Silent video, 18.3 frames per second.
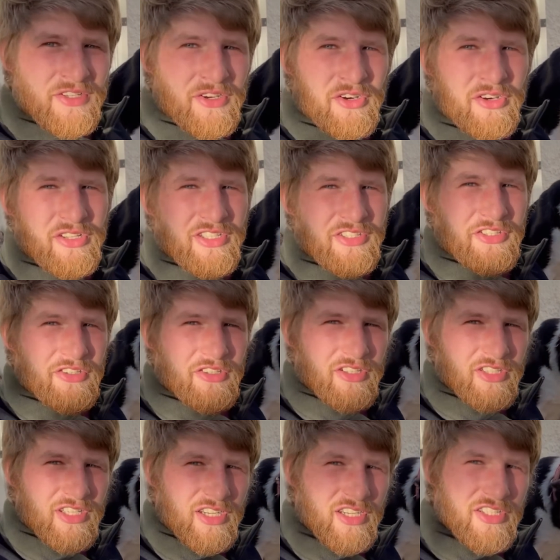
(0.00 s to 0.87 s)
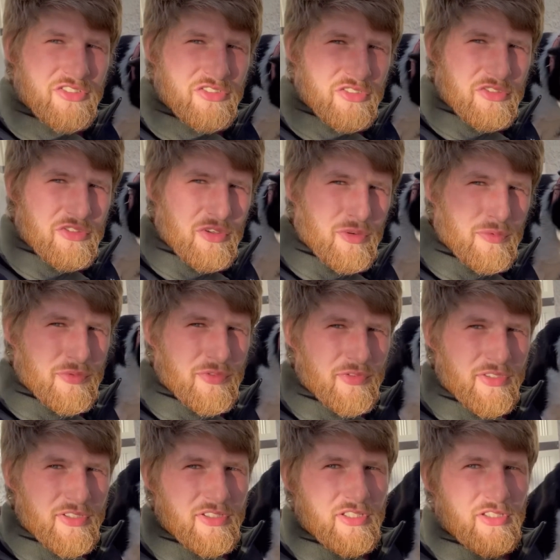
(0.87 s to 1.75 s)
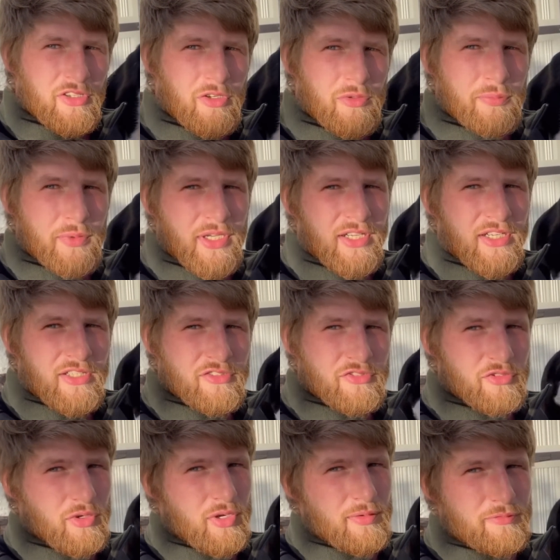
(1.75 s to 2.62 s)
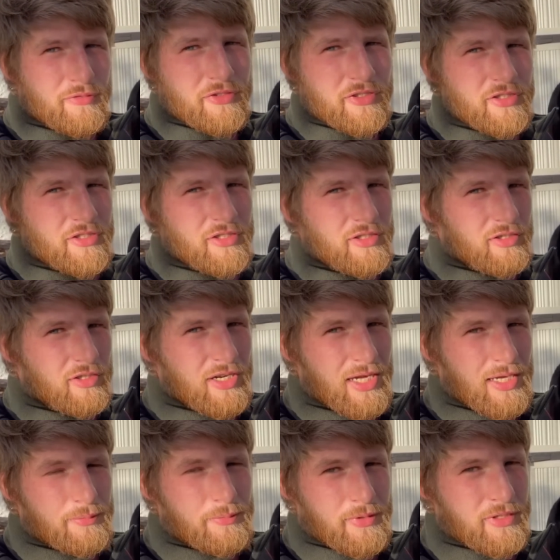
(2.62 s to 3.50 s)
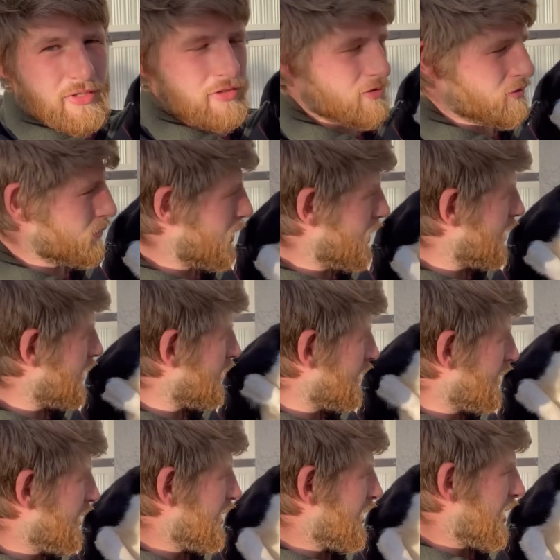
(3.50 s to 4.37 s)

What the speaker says: All in all guys, Storm's feeling a lot better, so I'm feeling a lot happier as well,